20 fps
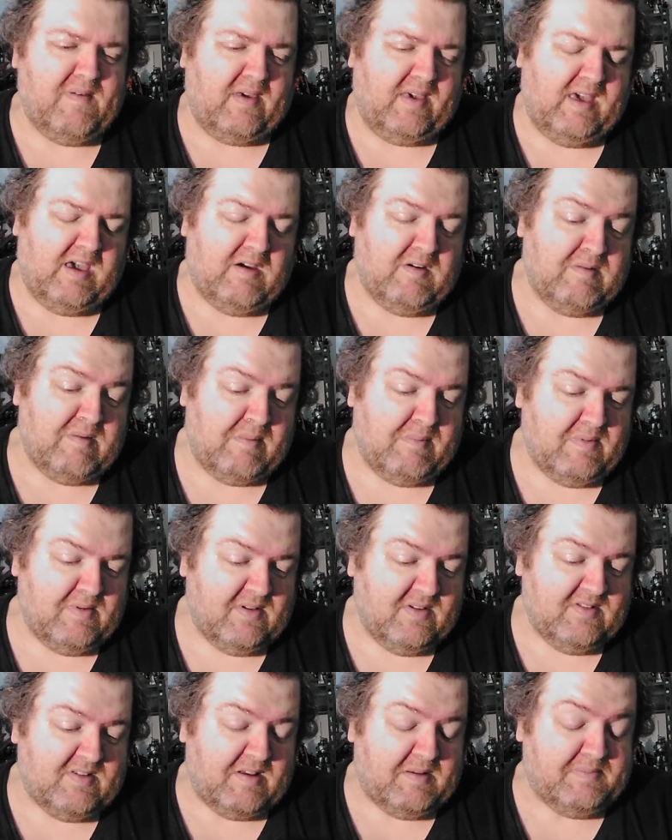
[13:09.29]
I can't remember
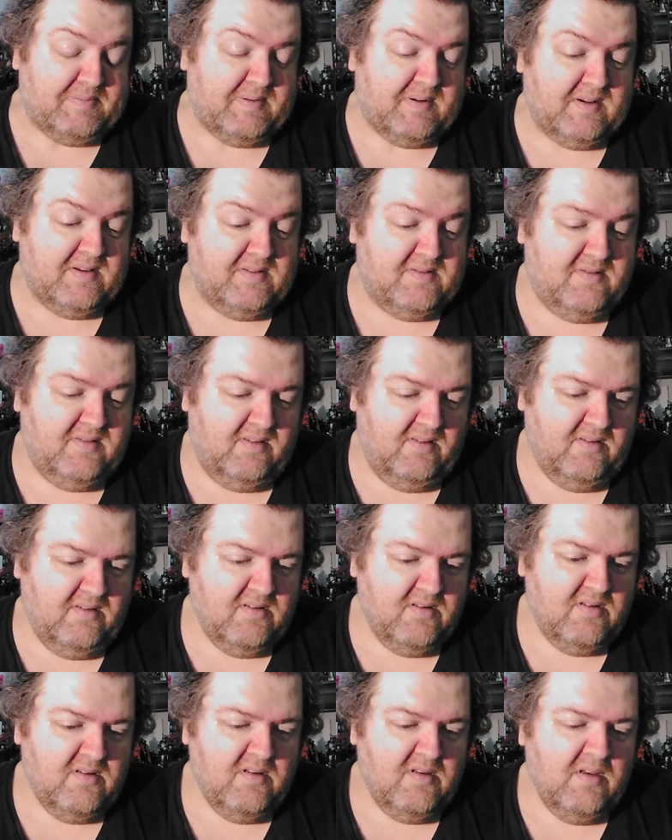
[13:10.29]
the exact price.
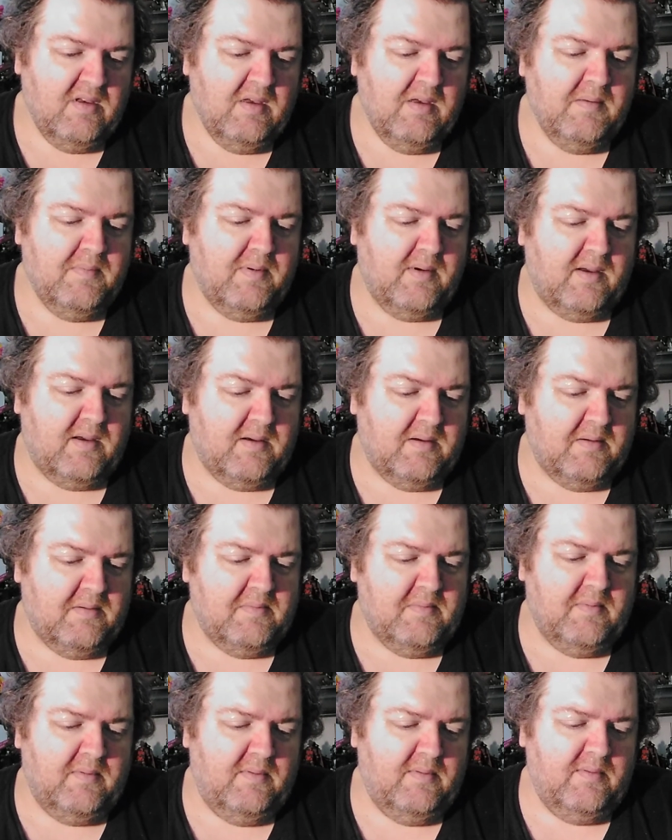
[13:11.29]

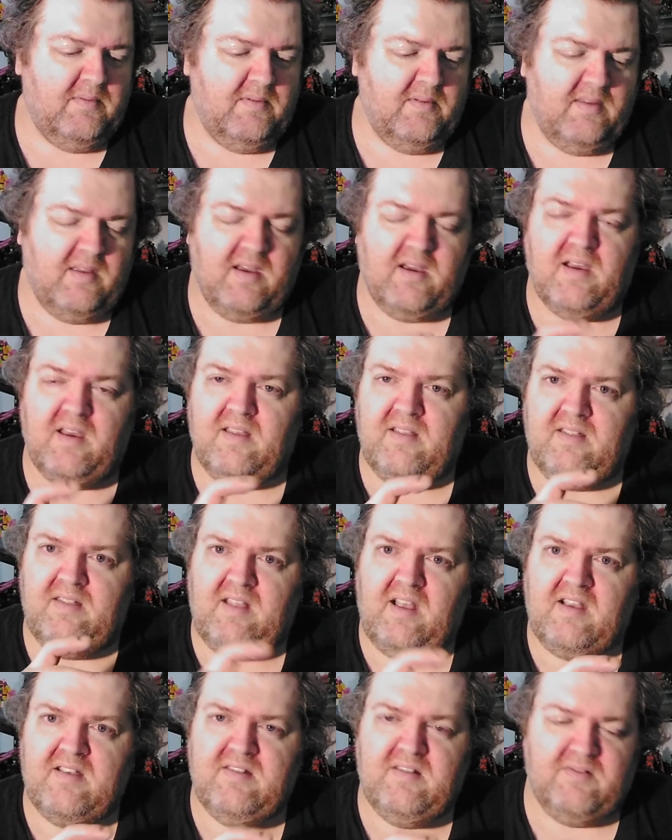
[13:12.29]
But yeah,
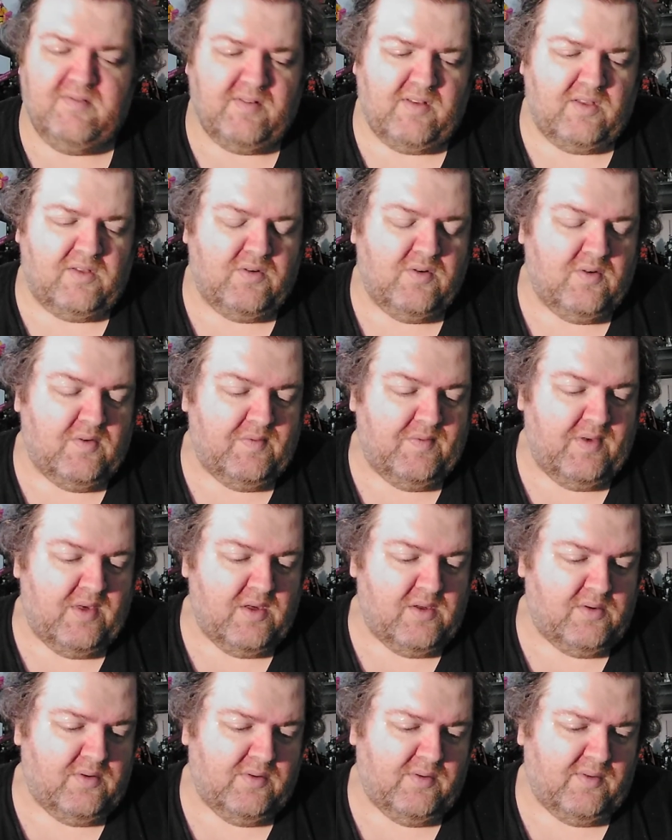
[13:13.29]
that's a really cool
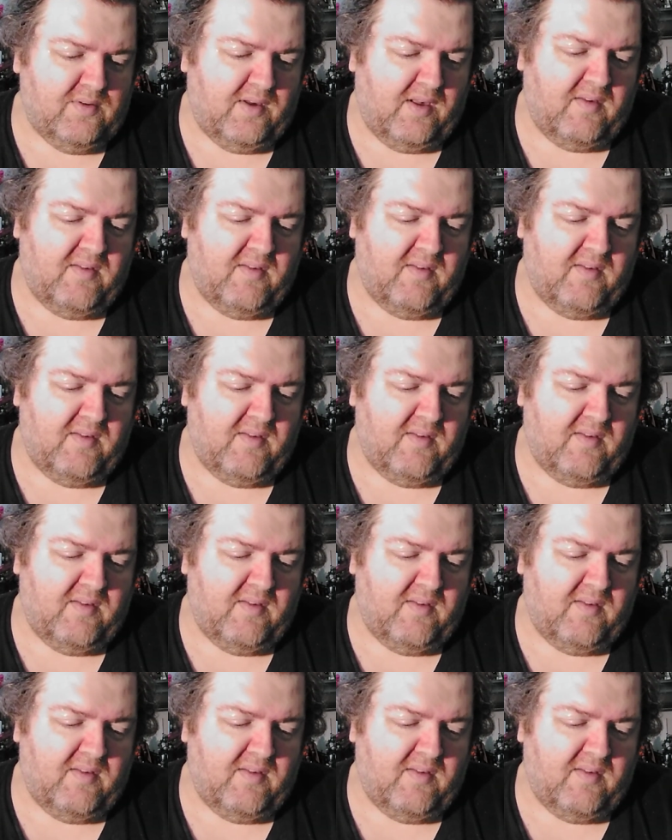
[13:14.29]
vehicle.